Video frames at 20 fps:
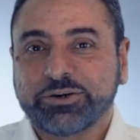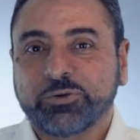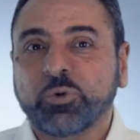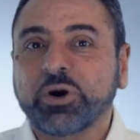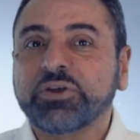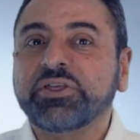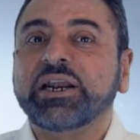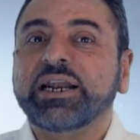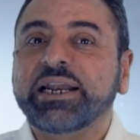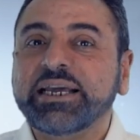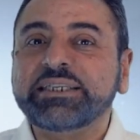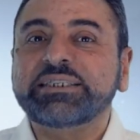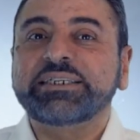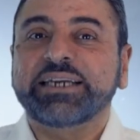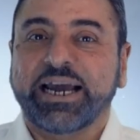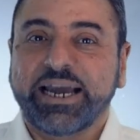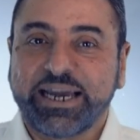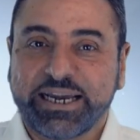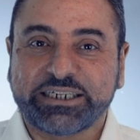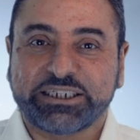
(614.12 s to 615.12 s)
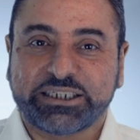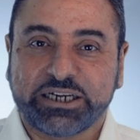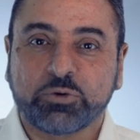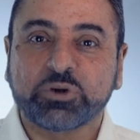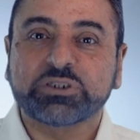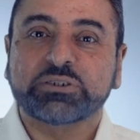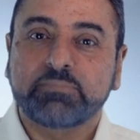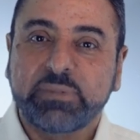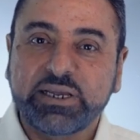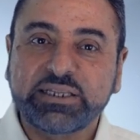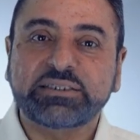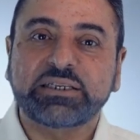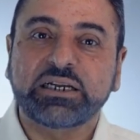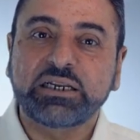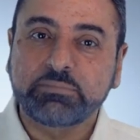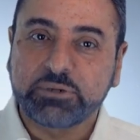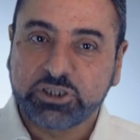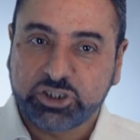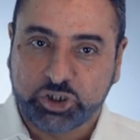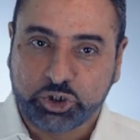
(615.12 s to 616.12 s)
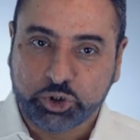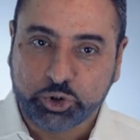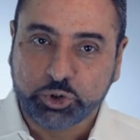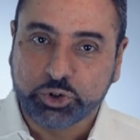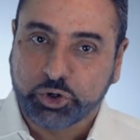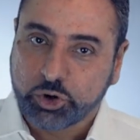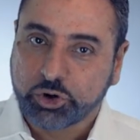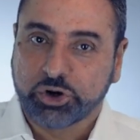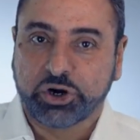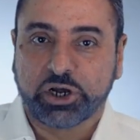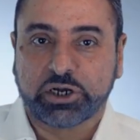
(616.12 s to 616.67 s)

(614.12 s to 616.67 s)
whether Lady Aisha was mentally mature or